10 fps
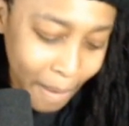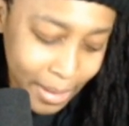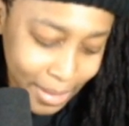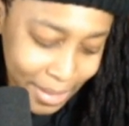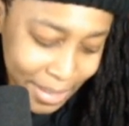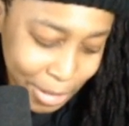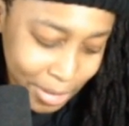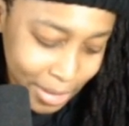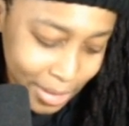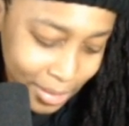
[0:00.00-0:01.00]
It's an
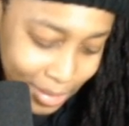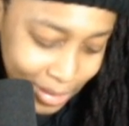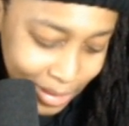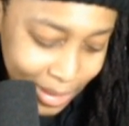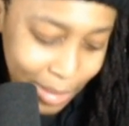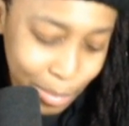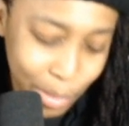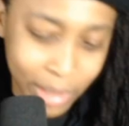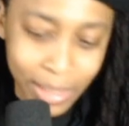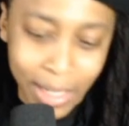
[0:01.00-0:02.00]
interesting thing
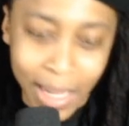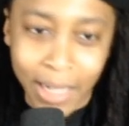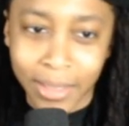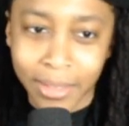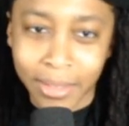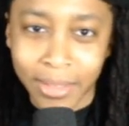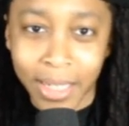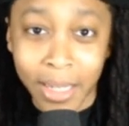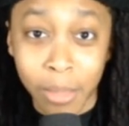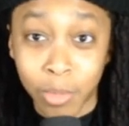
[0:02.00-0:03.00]
because a lot of
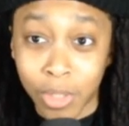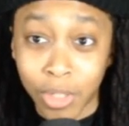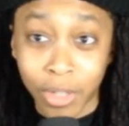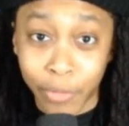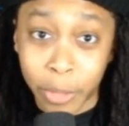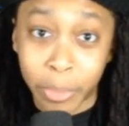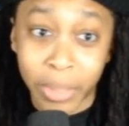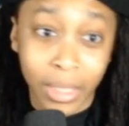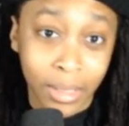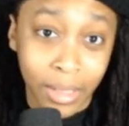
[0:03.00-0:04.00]
teams looking for
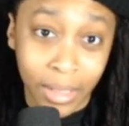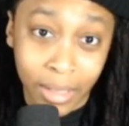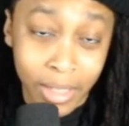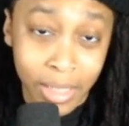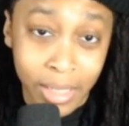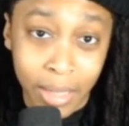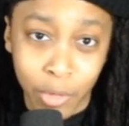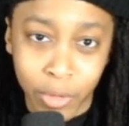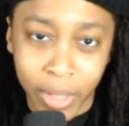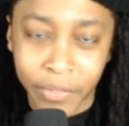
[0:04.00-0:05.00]
speed, and Curtis
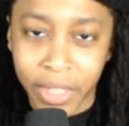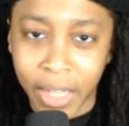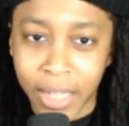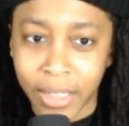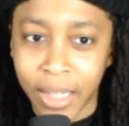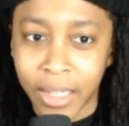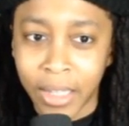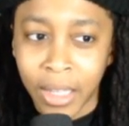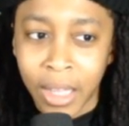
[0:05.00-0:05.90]
Samuel definitely got that.